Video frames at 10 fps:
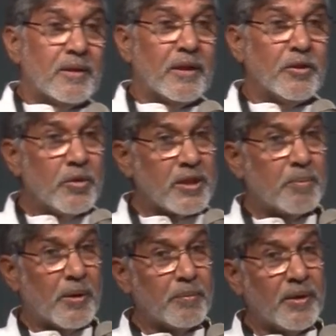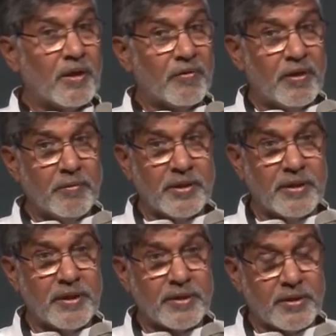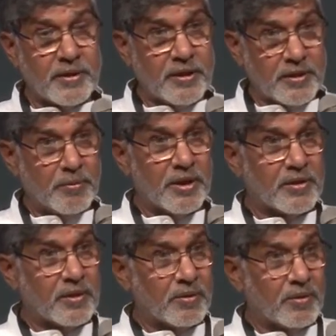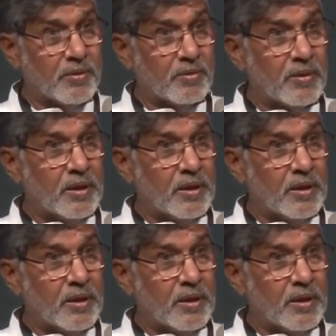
the US Department of Labor did a study some years ago,